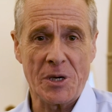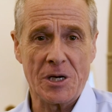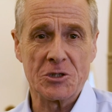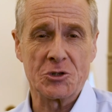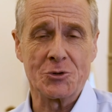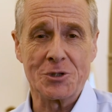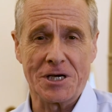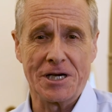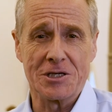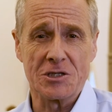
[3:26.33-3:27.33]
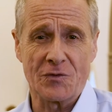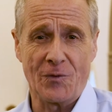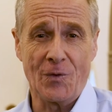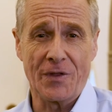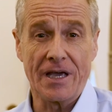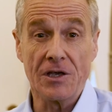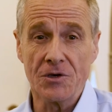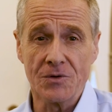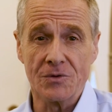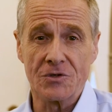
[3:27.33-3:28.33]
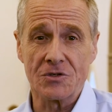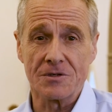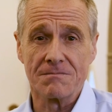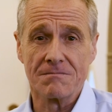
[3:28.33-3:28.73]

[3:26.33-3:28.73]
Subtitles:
pastoral guidance for their use.